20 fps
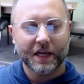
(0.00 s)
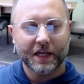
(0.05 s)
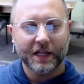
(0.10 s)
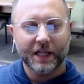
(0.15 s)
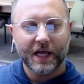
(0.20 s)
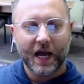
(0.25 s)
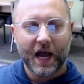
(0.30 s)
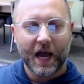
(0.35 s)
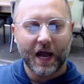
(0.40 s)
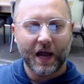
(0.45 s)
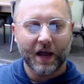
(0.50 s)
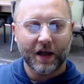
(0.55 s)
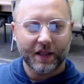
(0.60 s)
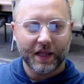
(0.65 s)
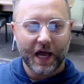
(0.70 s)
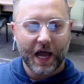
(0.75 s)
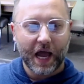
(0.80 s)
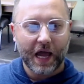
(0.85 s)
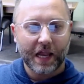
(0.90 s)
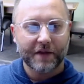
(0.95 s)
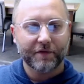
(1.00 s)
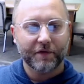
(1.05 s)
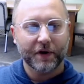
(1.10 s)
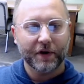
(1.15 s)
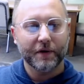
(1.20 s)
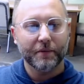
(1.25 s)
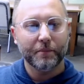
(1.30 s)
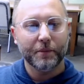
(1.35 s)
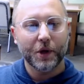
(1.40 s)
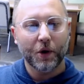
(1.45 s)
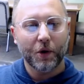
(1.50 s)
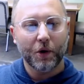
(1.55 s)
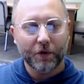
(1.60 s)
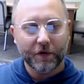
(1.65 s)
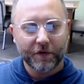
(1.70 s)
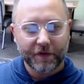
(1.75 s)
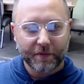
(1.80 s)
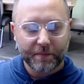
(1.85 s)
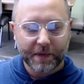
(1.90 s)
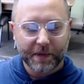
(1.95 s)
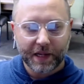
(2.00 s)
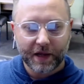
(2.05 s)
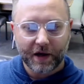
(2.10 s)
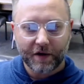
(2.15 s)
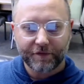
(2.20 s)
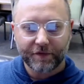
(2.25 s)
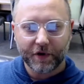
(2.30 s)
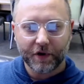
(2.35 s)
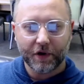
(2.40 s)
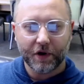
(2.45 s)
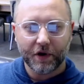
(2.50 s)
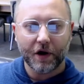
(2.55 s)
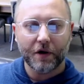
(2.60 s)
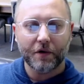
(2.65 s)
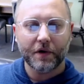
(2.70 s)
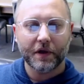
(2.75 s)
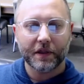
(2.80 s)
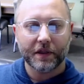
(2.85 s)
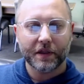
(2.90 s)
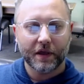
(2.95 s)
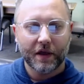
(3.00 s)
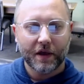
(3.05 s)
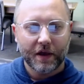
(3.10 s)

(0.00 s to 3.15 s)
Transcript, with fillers: gla- a glass, for he beholdeth himself and goeth